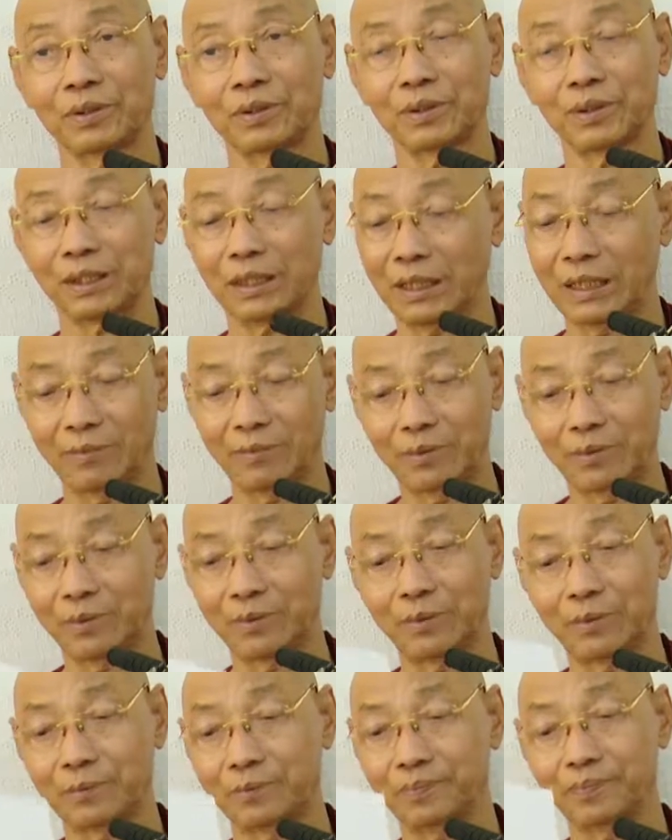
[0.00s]

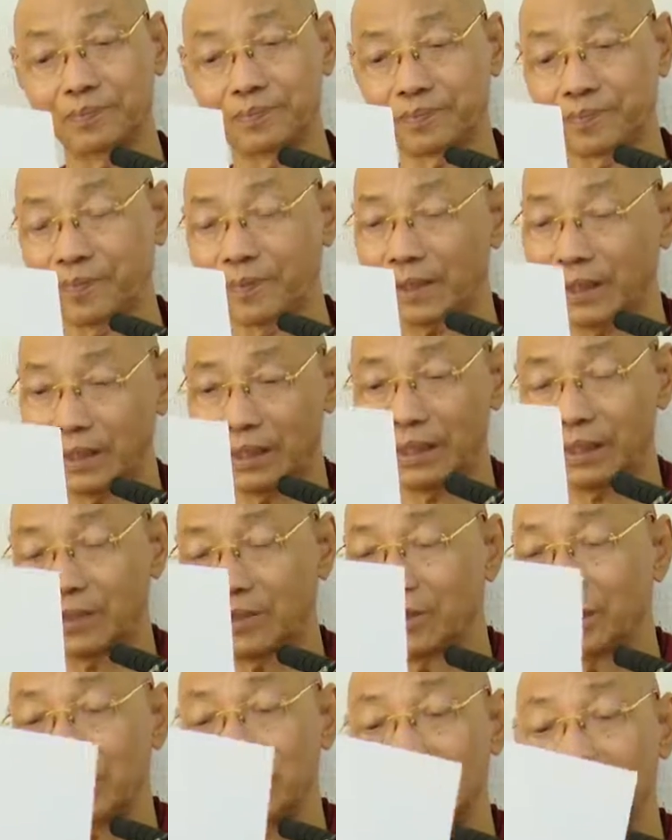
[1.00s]
Therefore,
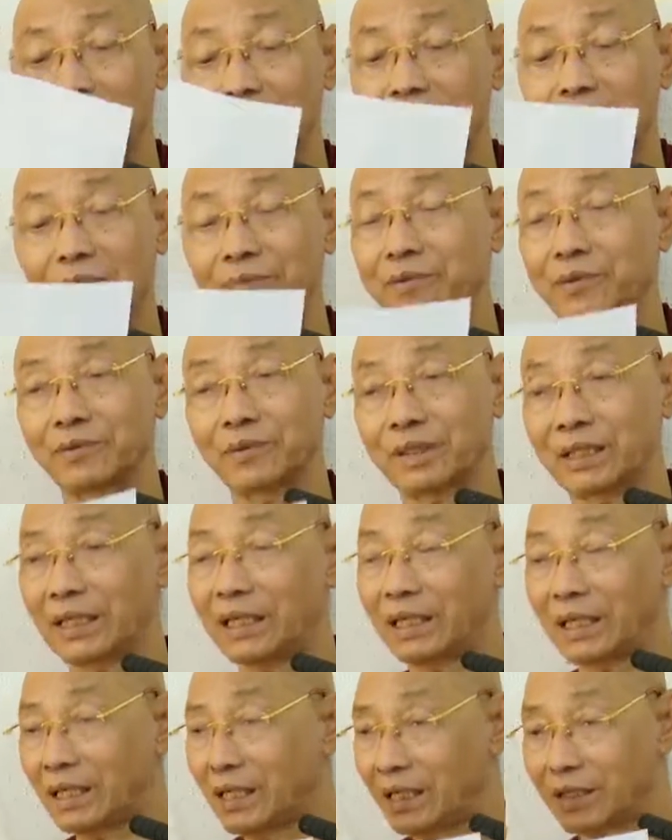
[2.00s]
accordingly have to.
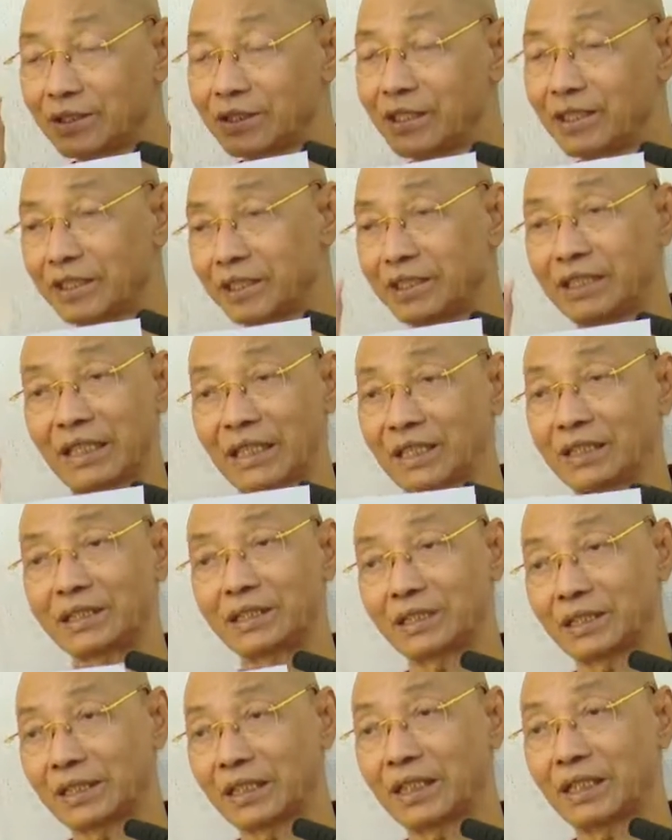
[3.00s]
There are systems
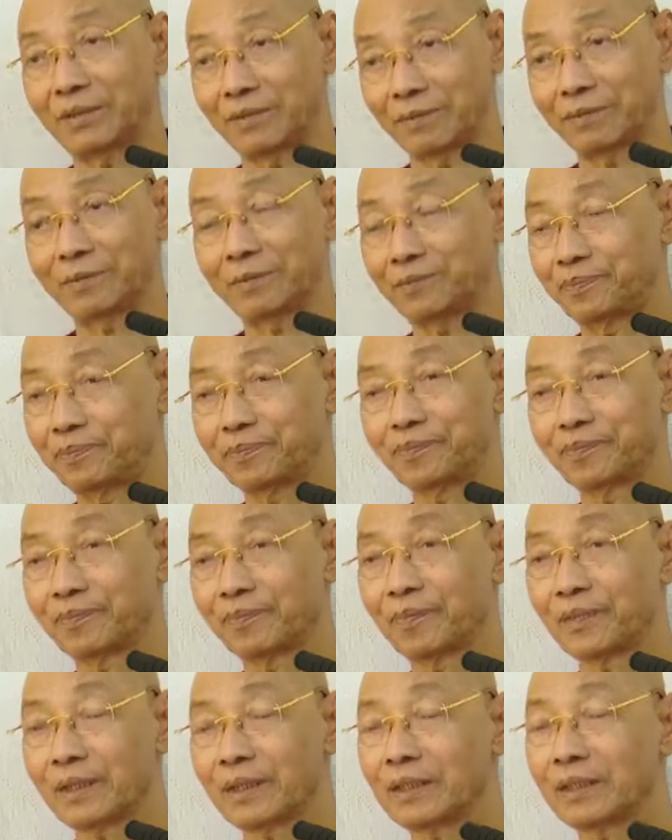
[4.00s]
have.
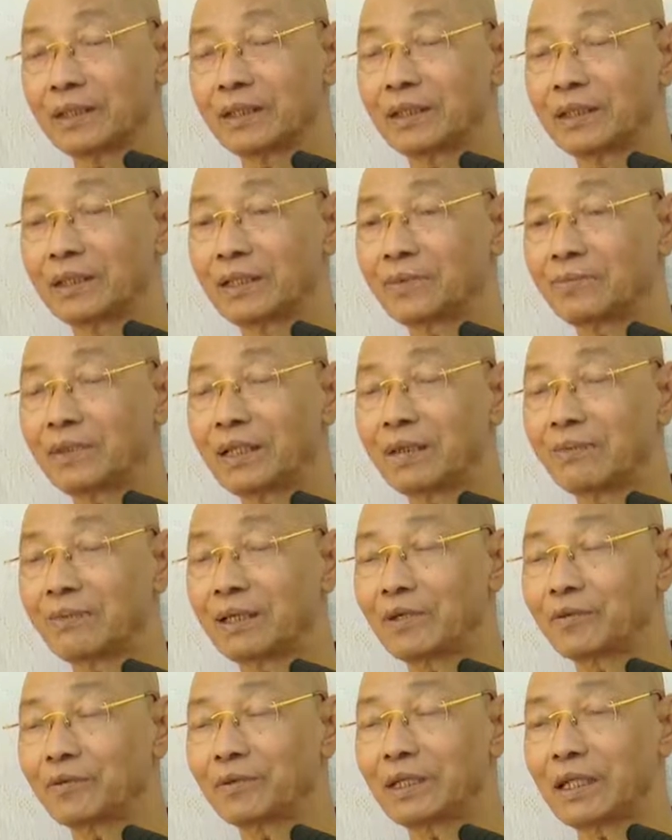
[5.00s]
In
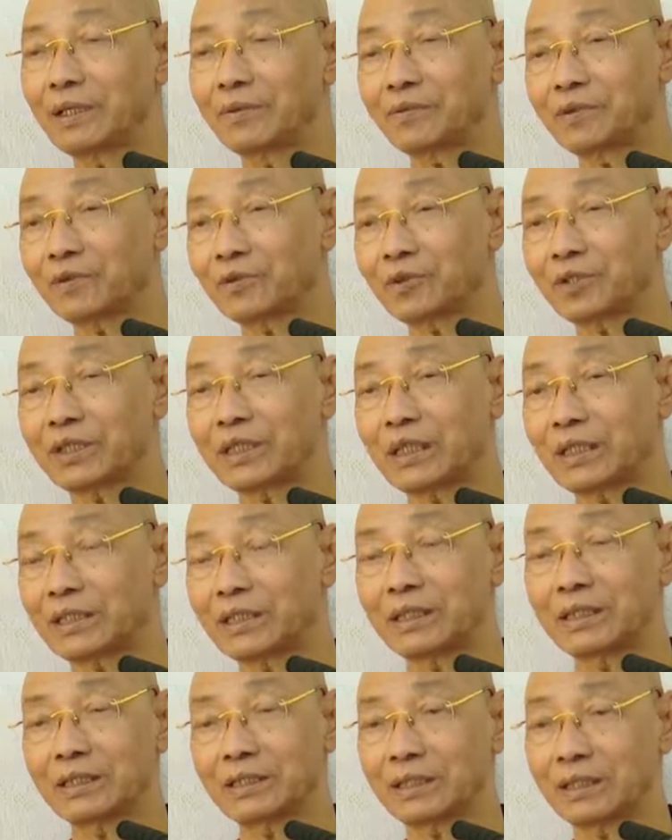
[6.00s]
Myanmar, we have to
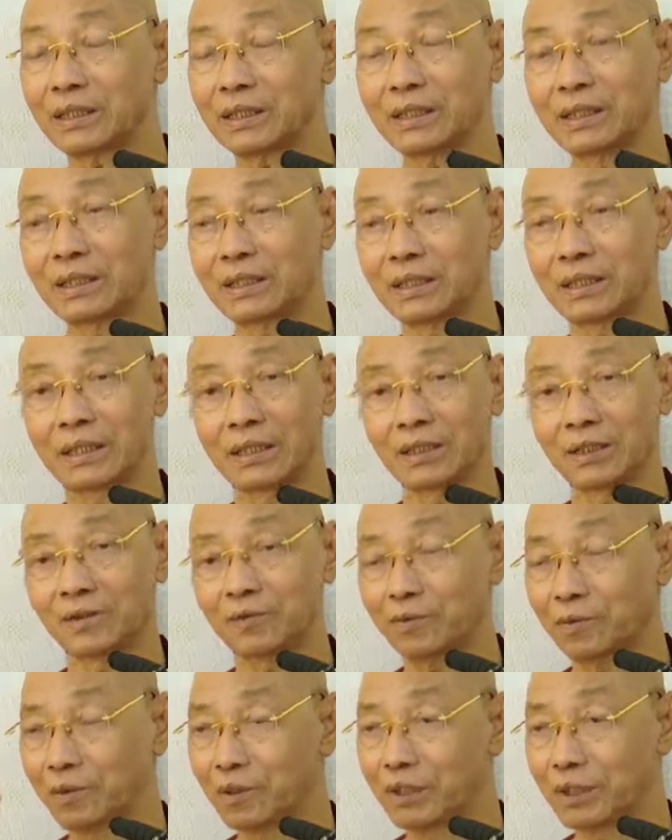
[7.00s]
study
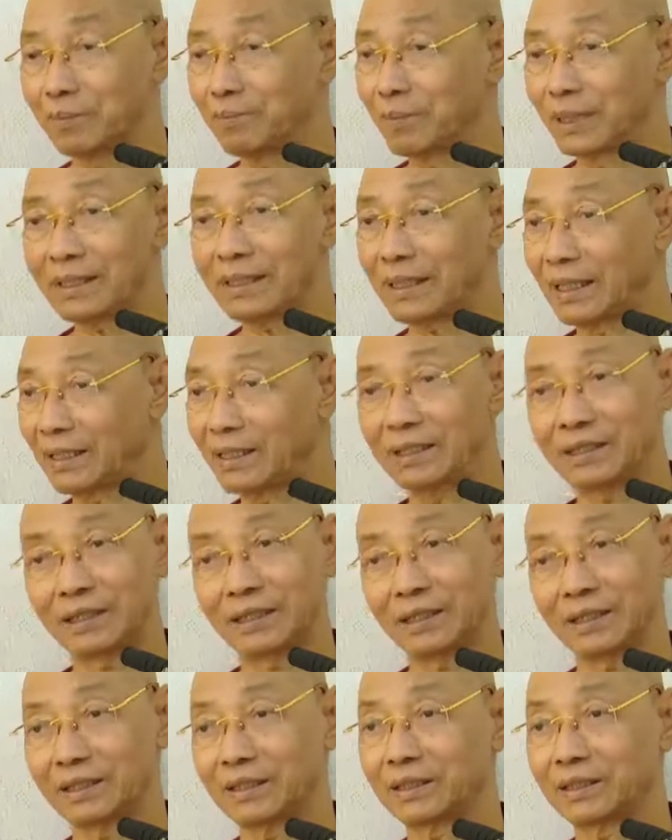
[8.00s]
40 methods.